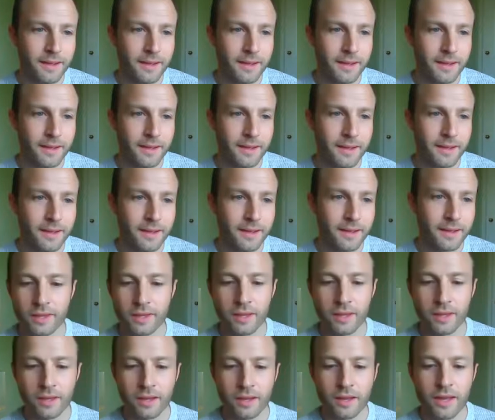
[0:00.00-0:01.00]
Cool.
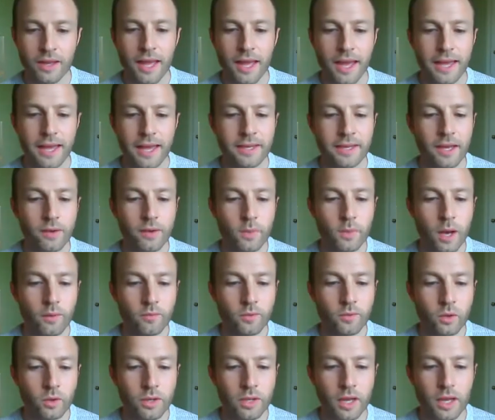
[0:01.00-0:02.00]
Hey, I've
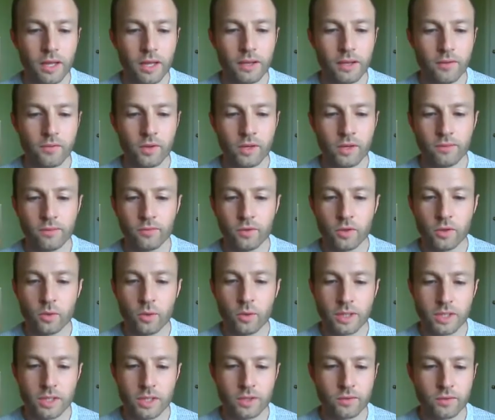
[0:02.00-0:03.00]
got another few
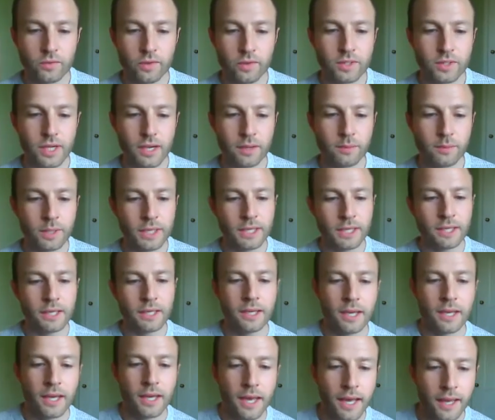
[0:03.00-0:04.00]
questions for you, Jamie.
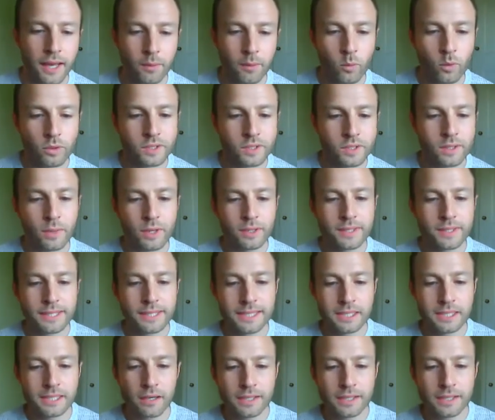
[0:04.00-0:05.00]
What's the most
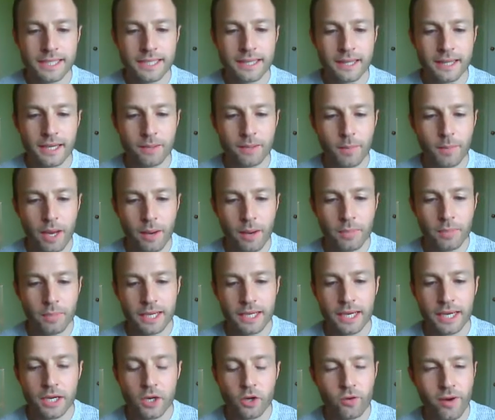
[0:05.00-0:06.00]
exciting thing about
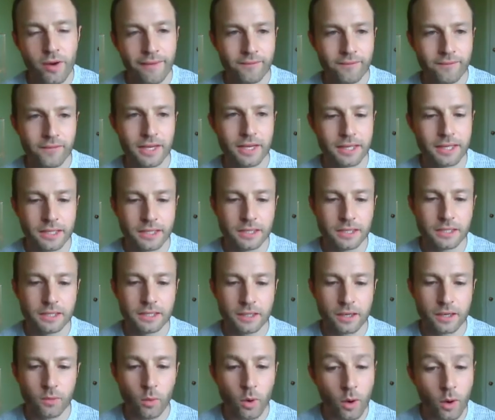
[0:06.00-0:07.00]
being
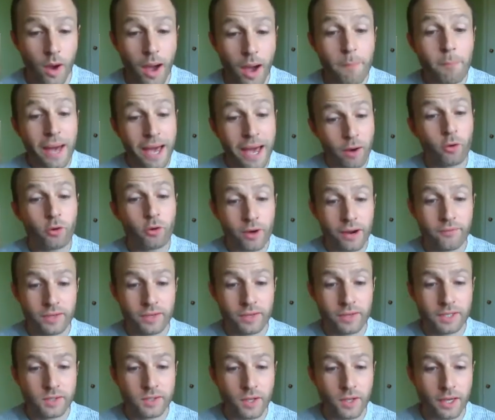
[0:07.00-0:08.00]
about
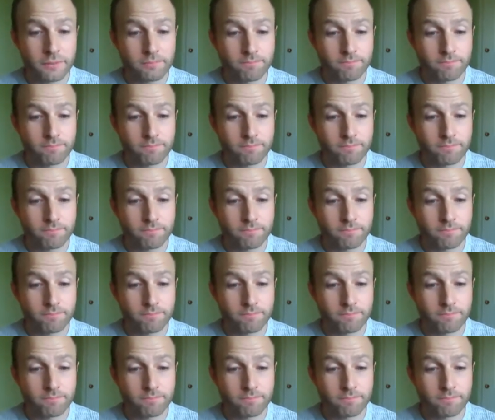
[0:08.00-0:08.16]
graphic design?